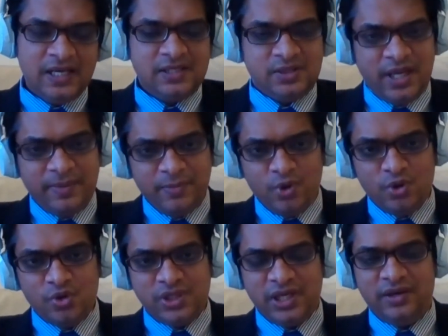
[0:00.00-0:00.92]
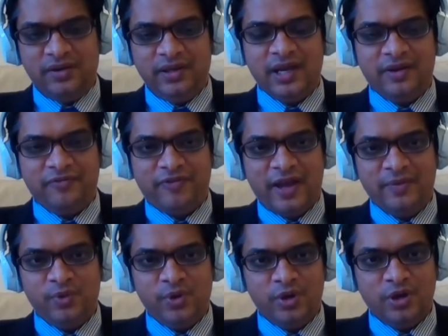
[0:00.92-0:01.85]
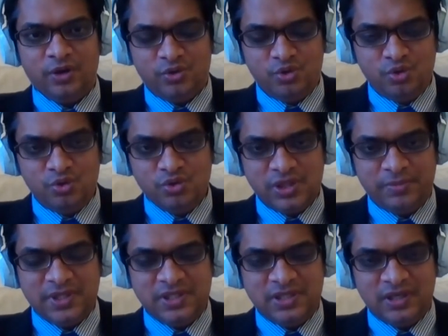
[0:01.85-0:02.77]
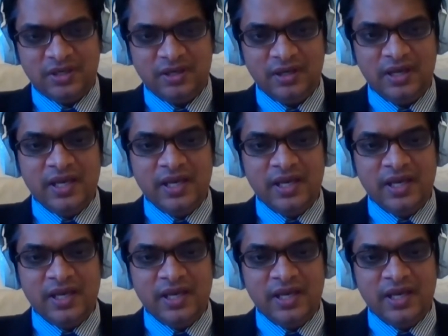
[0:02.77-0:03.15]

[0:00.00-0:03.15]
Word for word: same goes in year five, we got two semester.